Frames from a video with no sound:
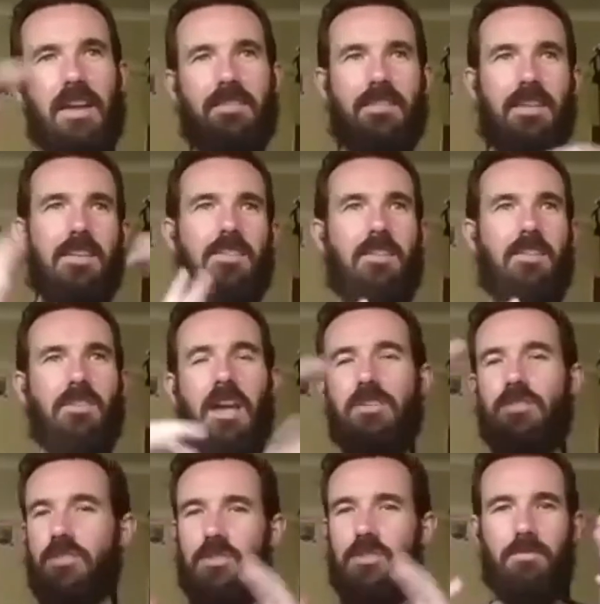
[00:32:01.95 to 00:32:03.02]
they, their
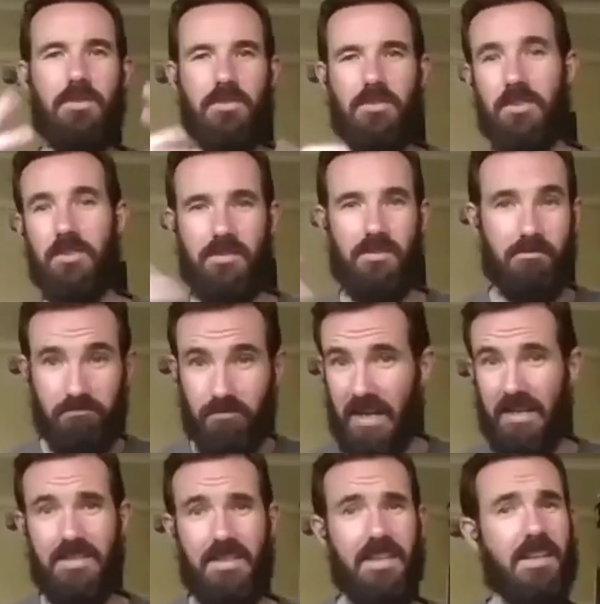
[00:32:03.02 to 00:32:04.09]
relationship is just like
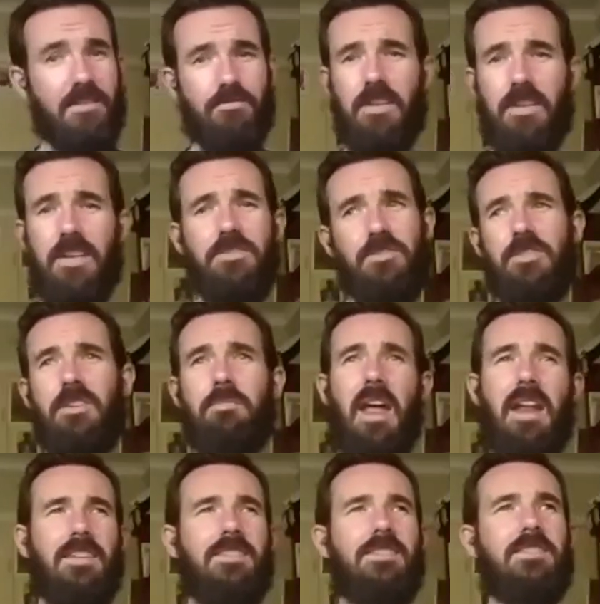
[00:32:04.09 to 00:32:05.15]
a teenage relationship,
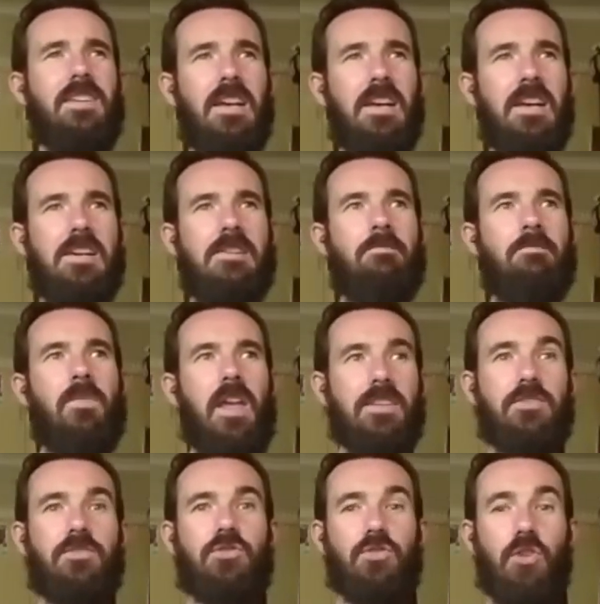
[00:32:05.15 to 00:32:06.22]
and it's
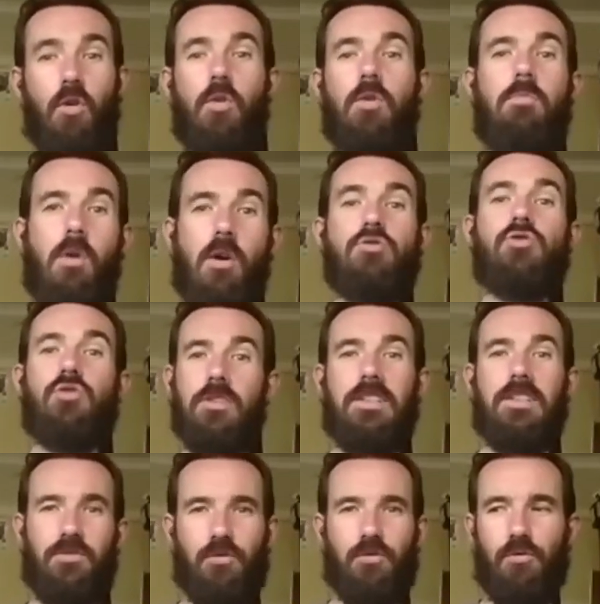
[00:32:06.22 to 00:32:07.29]
It's so
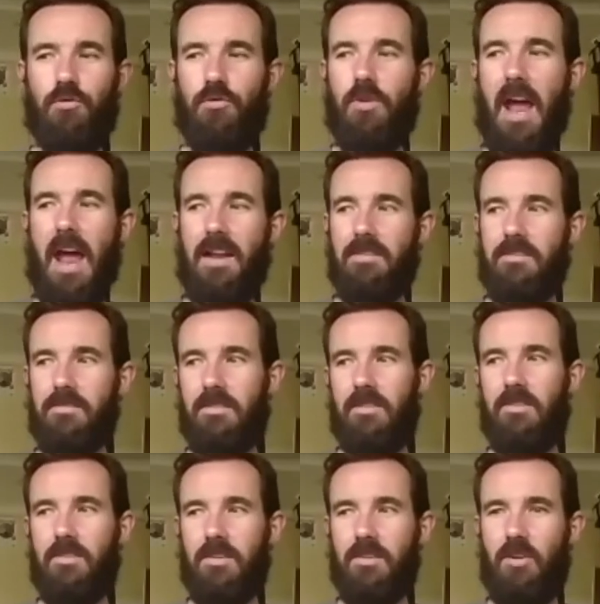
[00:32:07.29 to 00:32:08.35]
emotionally true, and
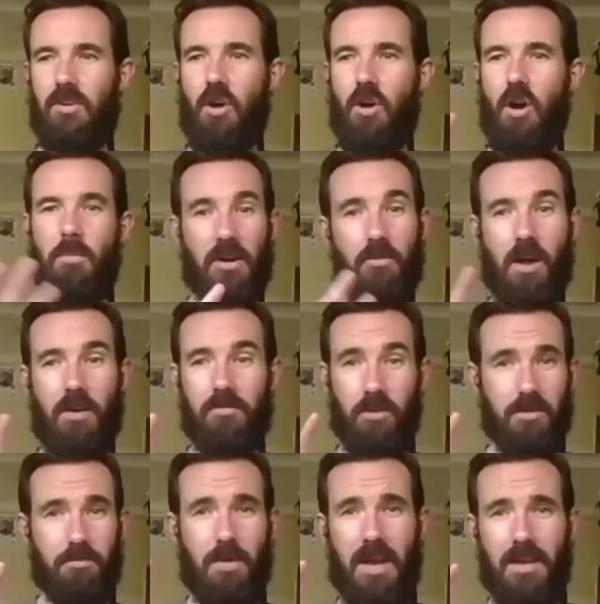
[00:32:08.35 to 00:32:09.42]
the comic crafting
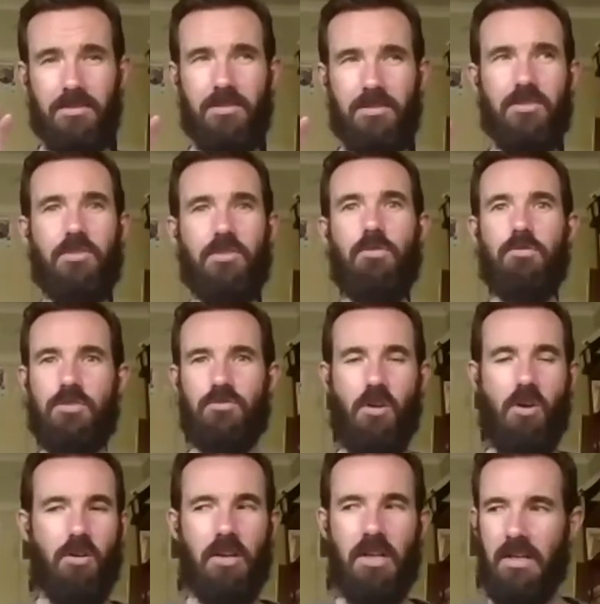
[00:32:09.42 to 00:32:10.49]
on the page is so
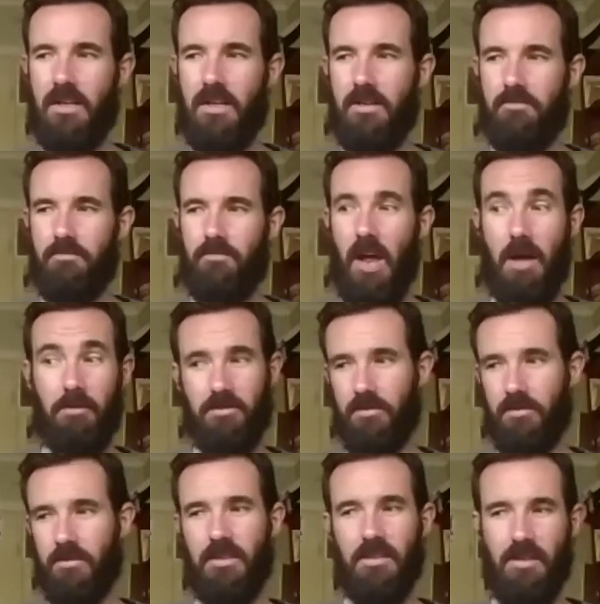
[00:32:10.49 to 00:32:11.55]
strong. I
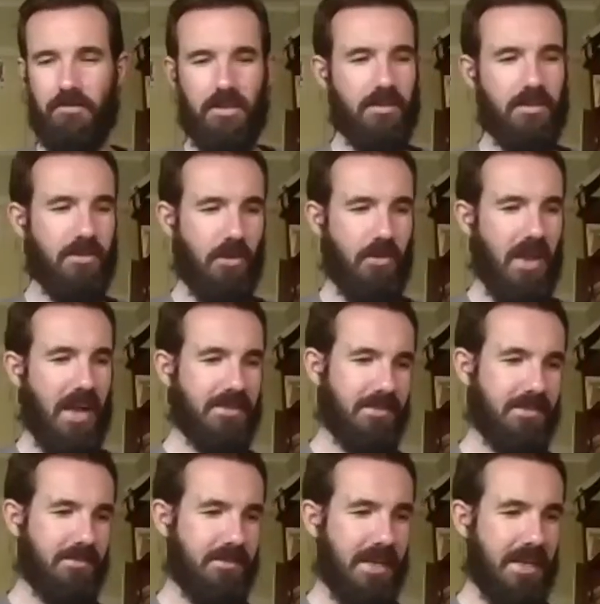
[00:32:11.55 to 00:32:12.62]
absolutely loved it. So that's
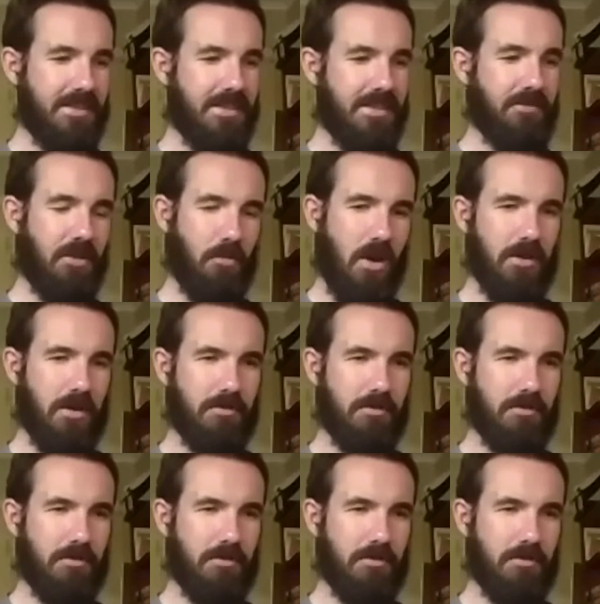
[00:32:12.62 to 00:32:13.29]
that's definitely one.